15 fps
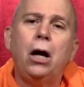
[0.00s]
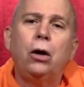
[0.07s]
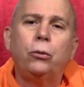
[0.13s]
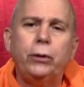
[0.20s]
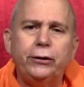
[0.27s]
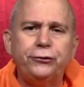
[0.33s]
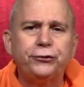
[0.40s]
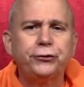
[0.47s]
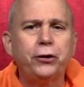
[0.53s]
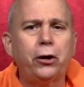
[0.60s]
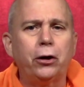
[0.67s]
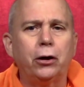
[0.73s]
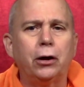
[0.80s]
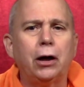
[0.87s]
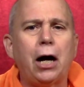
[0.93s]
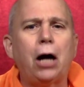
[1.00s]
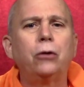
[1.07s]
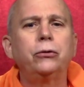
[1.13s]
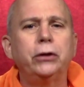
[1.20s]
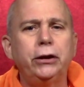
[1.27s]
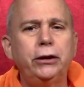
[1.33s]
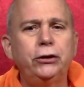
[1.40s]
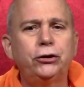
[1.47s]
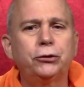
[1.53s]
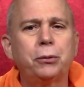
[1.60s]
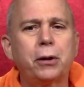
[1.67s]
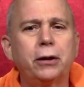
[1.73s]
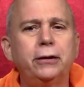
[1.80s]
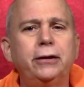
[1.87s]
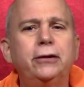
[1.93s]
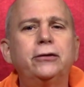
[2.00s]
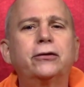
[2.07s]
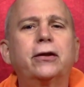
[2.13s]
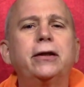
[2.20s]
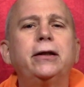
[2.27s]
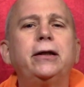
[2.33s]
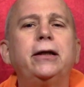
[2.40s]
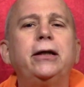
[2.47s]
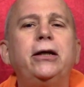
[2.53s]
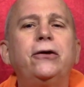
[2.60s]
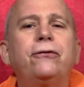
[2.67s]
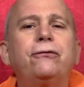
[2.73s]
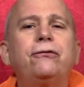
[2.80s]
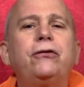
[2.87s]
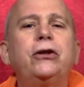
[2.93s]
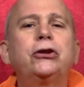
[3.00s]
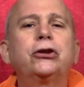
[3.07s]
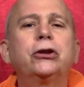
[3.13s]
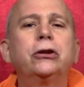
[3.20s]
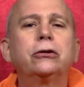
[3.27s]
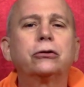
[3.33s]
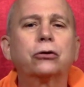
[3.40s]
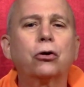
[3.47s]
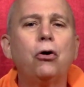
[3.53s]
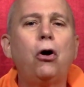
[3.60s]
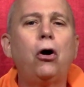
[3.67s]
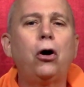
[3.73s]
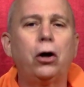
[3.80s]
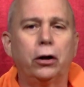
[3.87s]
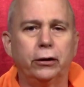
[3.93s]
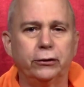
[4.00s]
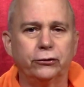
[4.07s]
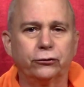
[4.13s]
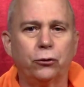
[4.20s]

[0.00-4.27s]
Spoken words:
We saw how Ishvara is the efficient cause,